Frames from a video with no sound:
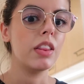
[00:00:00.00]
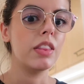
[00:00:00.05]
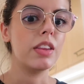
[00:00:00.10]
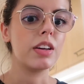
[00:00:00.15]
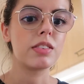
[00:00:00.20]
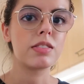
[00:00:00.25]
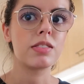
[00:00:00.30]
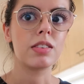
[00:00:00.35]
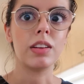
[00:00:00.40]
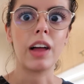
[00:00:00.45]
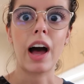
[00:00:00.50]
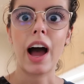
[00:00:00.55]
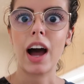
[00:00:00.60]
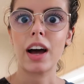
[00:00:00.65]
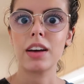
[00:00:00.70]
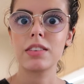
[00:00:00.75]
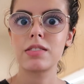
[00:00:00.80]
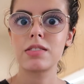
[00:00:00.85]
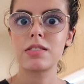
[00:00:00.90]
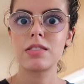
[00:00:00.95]
this
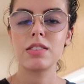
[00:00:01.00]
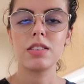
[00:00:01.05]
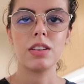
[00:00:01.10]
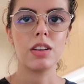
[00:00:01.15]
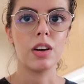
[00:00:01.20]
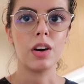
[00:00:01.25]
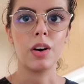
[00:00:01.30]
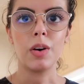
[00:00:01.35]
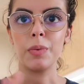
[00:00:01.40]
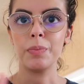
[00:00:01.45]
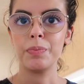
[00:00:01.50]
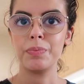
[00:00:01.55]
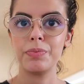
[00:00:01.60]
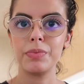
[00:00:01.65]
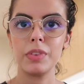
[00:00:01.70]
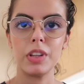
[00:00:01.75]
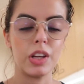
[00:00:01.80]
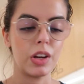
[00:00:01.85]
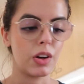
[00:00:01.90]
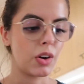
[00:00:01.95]
last, you know,
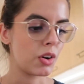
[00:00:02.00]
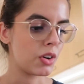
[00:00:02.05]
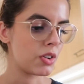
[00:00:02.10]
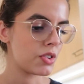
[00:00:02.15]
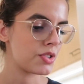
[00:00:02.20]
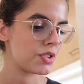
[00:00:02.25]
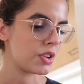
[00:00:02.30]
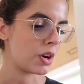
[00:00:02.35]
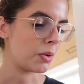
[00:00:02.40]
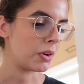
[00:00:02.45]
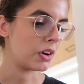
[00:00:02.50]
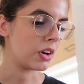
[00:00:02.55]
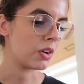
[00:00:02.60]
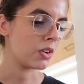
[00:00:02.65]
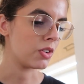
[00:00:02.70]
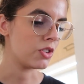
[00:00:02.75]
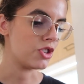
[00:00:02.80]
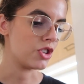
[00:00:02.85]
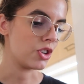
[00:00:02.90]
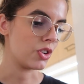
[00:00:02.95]
year or so in
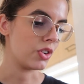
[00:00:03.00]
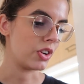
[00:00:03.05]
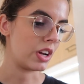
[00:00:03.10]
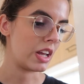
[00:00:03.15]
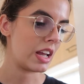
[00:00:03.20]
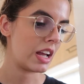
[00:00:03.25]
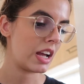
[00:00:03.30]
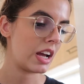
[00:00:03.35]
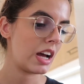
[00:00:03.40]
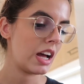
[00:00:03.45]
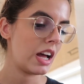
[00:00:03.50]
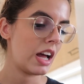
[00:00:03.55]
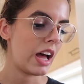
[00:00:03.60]
her journey.